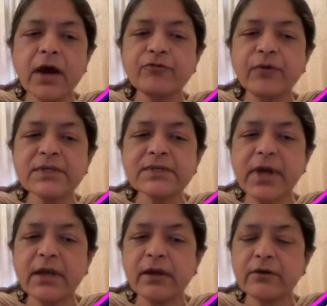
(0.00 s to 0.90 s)

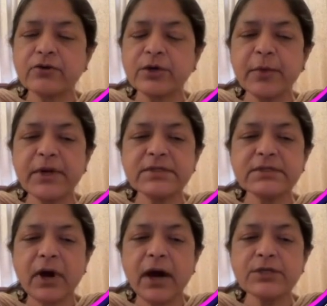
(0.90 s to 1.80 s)
first-line
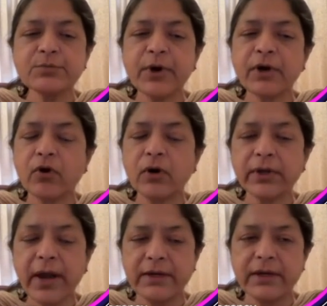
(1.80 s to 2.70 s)
treatments as per all
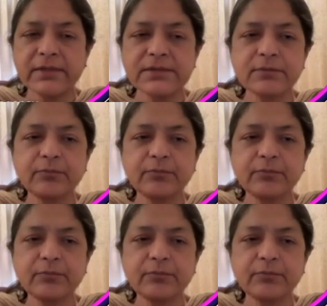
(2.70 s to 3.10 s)
guidelines.